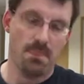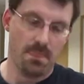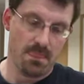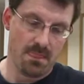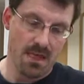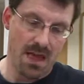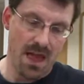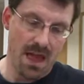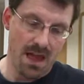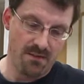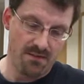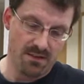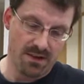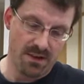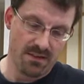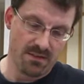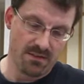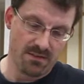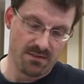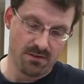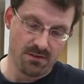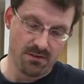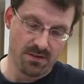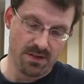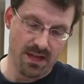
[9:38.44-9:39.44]
areas
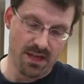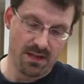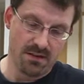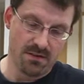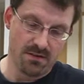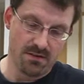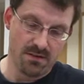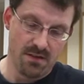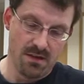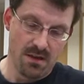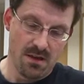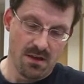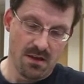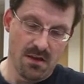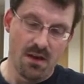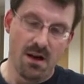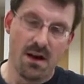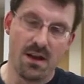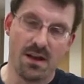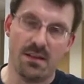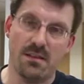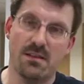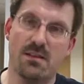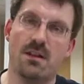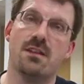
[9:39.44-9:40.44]
to look at, I
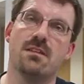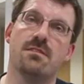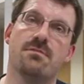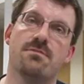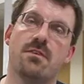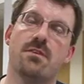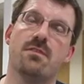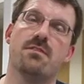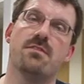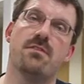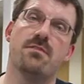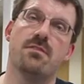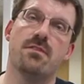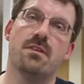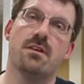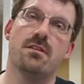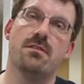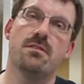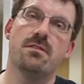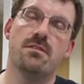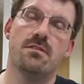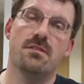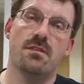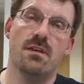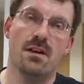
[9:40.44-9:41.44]
can focus on
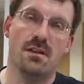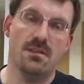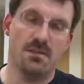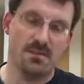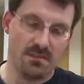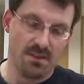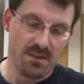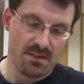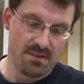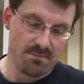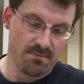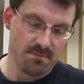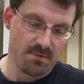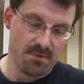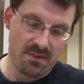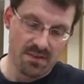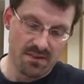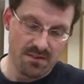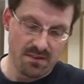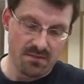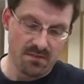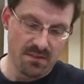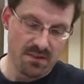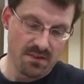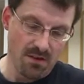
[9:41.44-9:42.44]
those. And
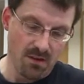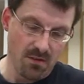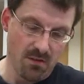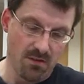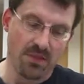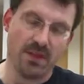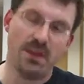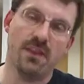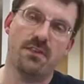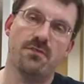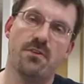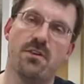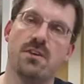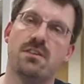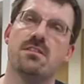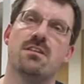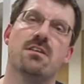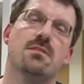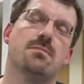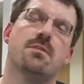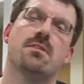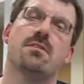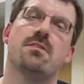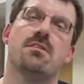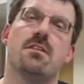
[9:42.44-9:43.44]
this whole thing is very time
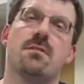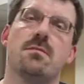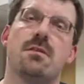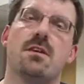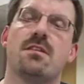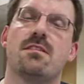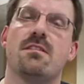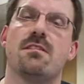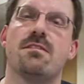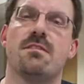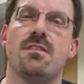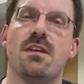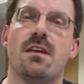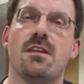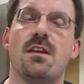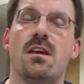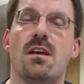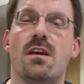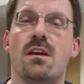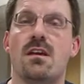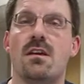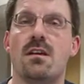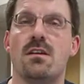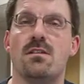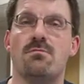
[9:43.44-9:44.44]
consuming. As I've said,
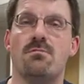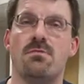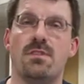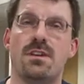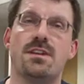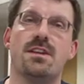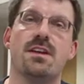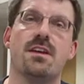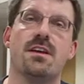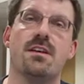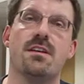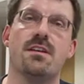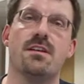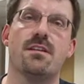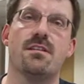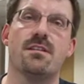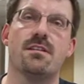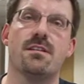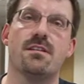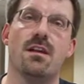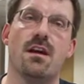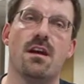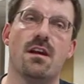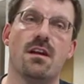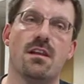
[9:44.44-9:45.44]
reading
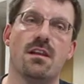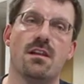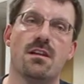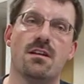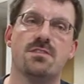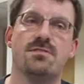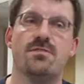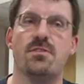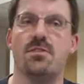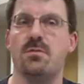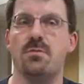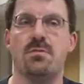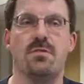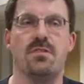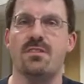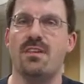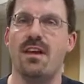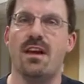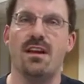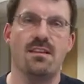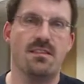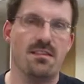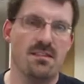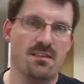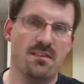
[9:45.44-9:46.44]
large volumes of
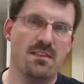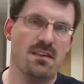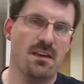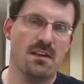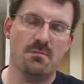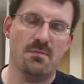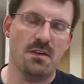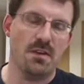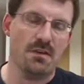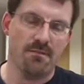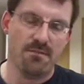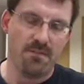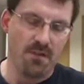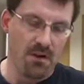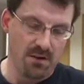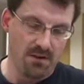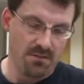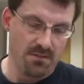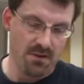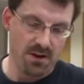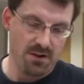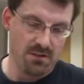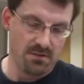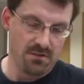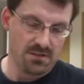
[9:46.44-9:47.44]
text takes me a very,
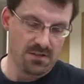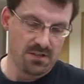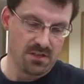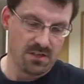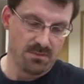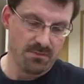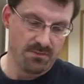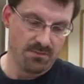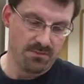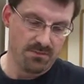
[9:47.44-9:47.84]
very long time.